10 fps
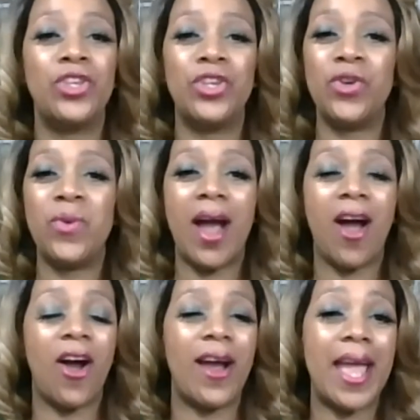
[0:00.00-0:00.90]
You
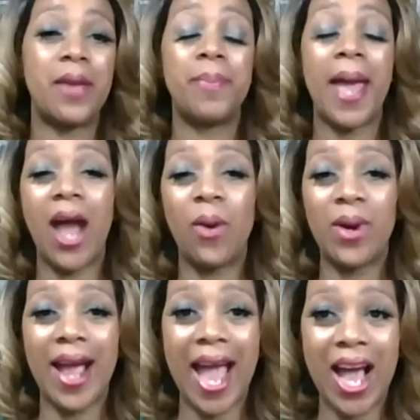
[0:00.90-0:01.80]
are a
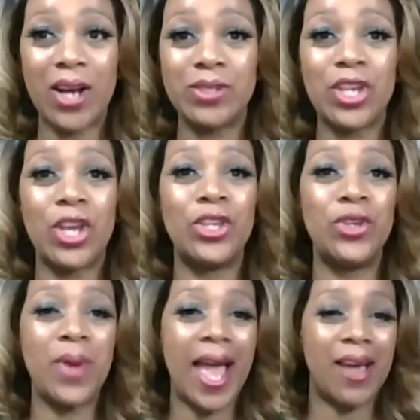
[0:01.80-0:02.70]
powerhouse.
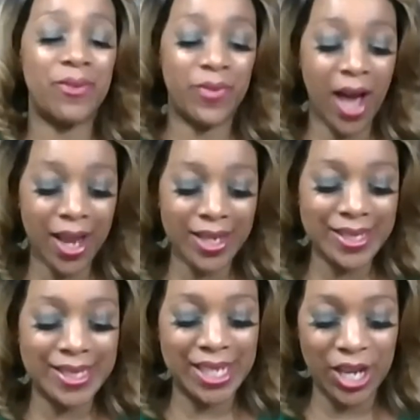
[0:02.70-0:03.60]
You have
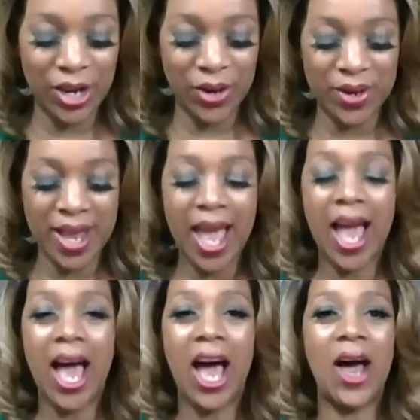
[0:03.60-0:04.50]
volunteered
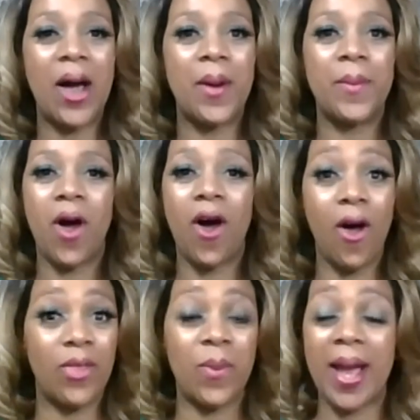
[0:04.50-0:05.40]

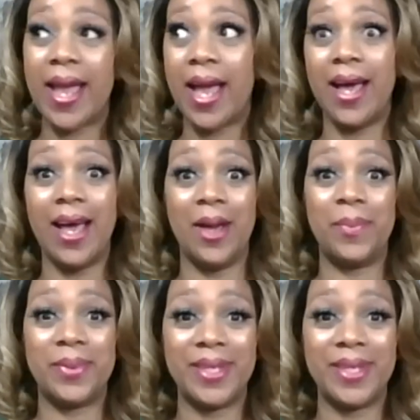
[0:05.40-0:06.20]
all the way up